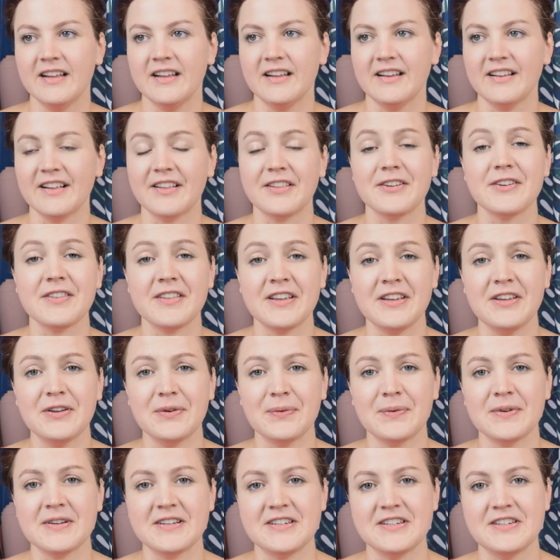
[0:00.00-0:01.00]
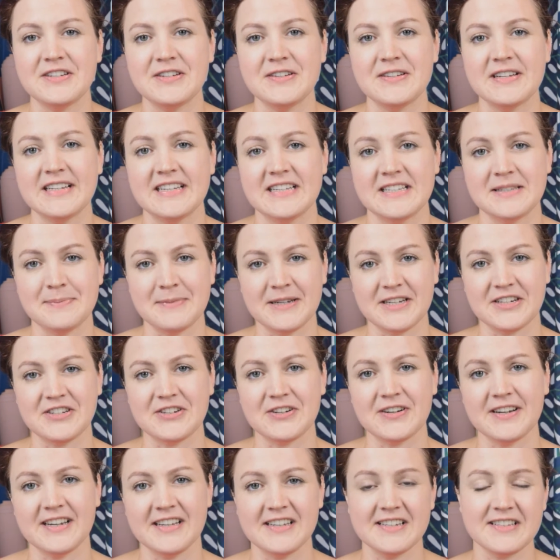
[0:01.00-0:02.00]
The other thing you'll want to do is make
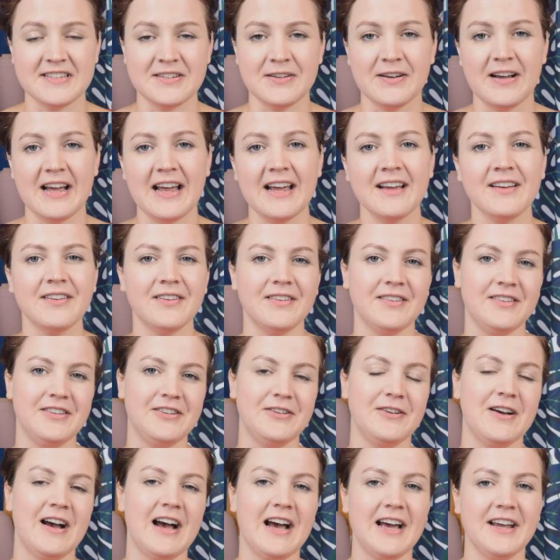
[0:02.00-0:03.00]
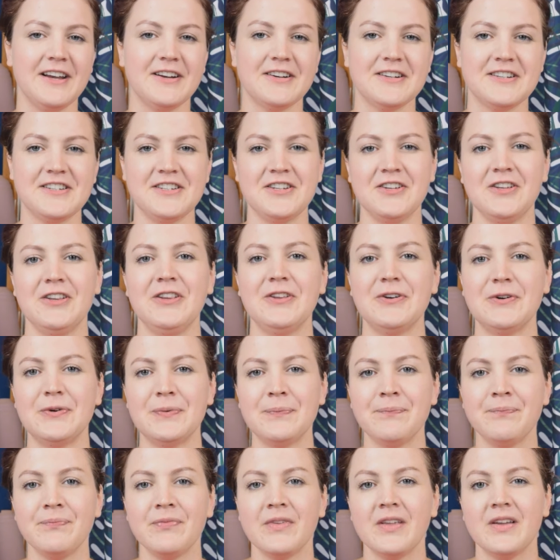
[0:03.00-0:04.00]
sure it's not angled too high or too low.
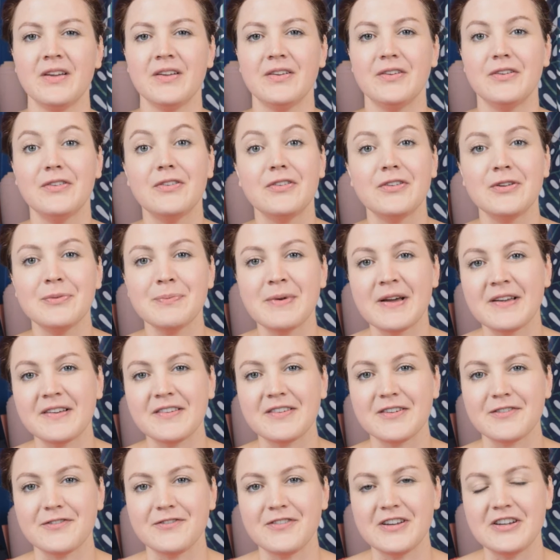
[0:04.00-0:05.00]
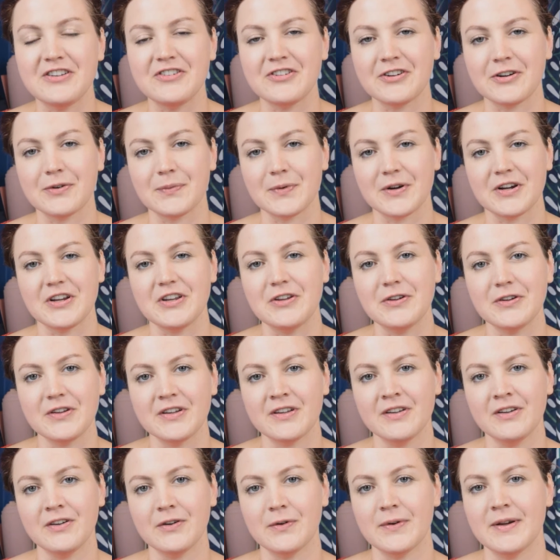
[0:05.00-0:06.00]
Zoom has a feature where you
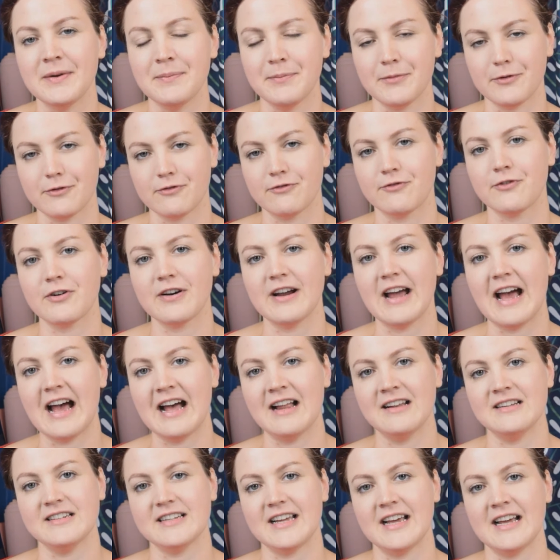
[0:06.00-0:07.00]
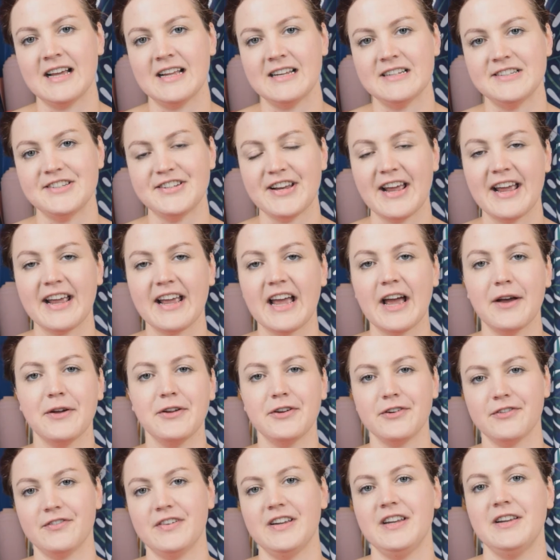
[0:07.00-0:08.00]
can go in beforehand and check how
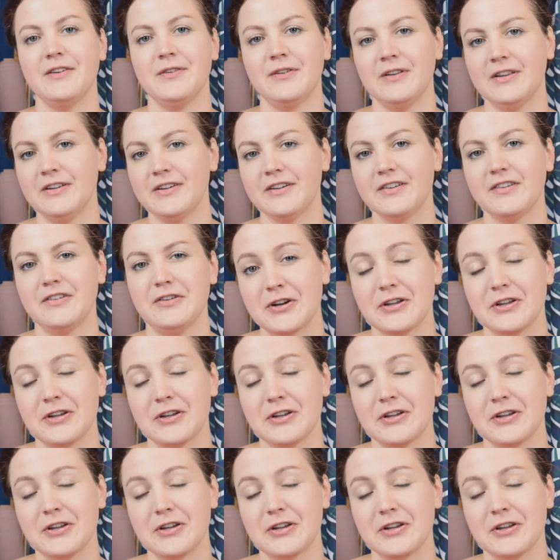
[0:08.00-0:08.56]
your video looks.